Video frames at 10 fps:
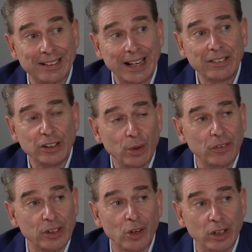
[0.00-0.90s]
led the
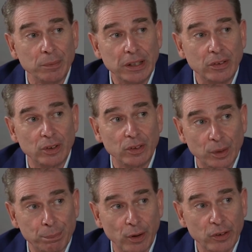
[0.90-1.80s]
US economy to
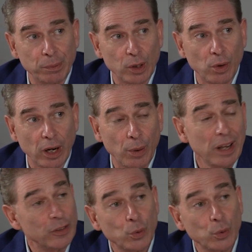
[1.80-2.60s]
prosper quite well. It's